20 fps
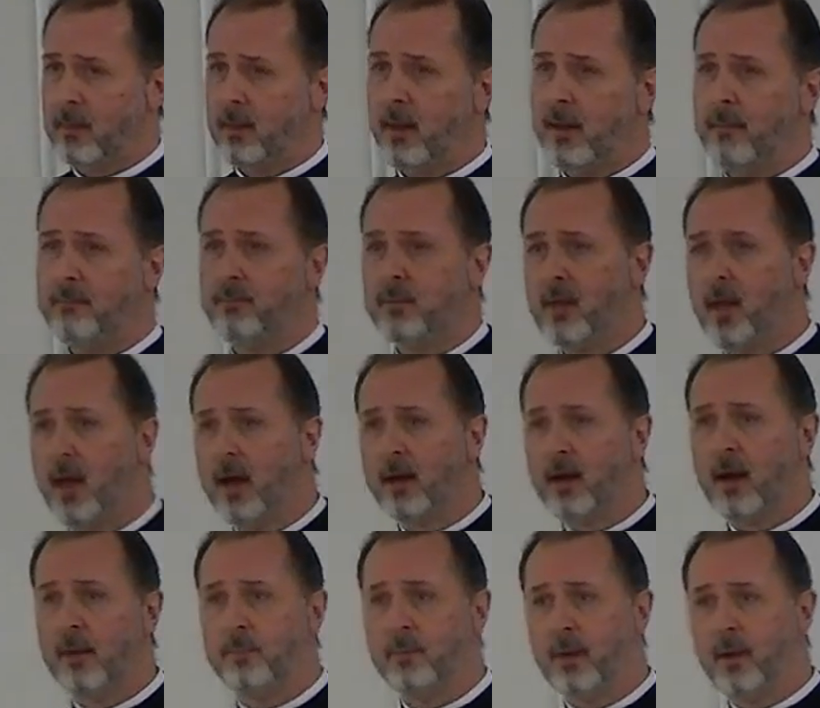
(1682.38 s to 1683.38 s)
And the
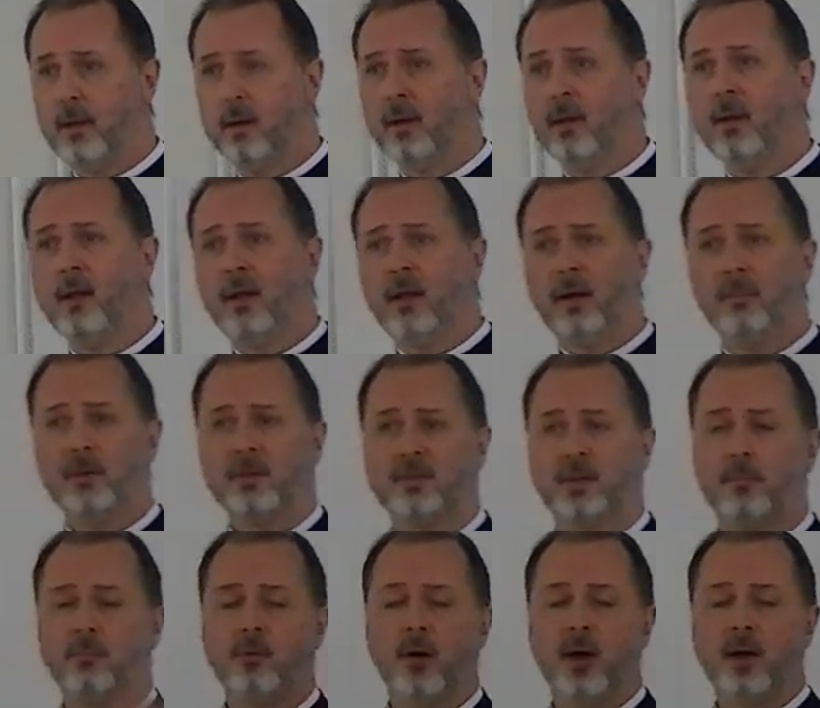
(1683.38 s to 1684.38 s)
agape. I mean,
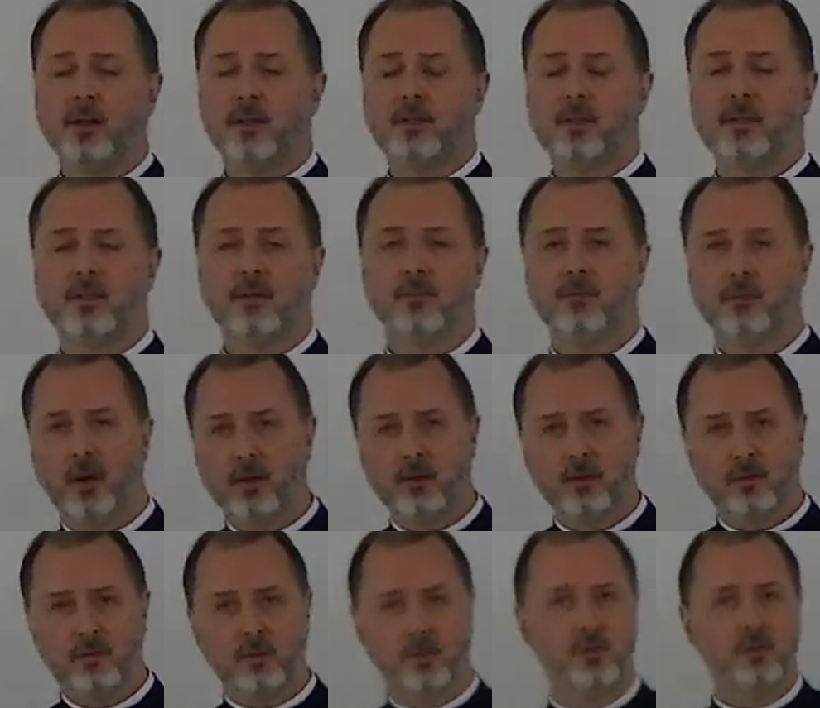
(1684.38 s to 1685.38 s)
some Protestants have tried
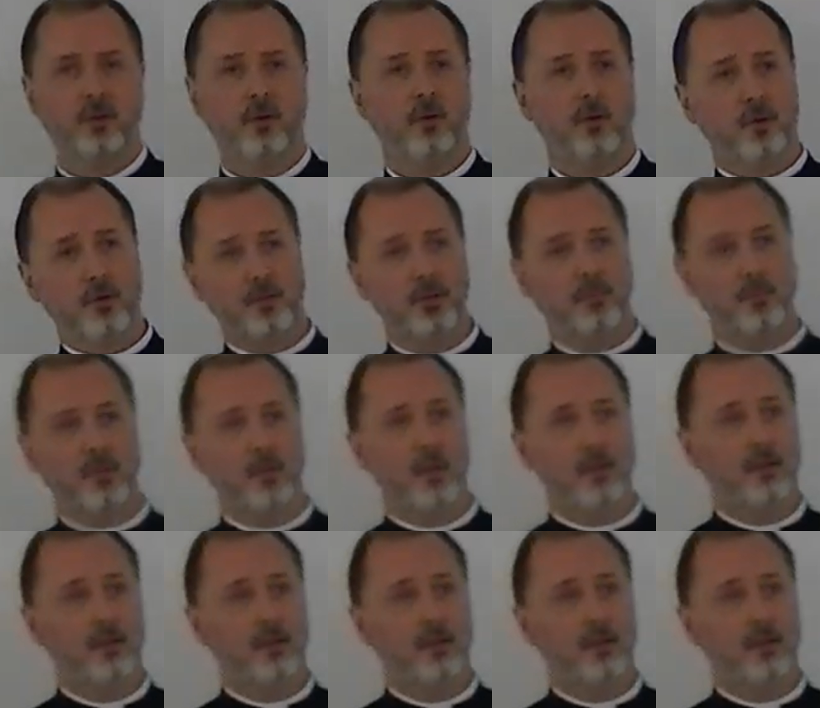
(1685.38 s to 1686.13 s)
to restore it or something.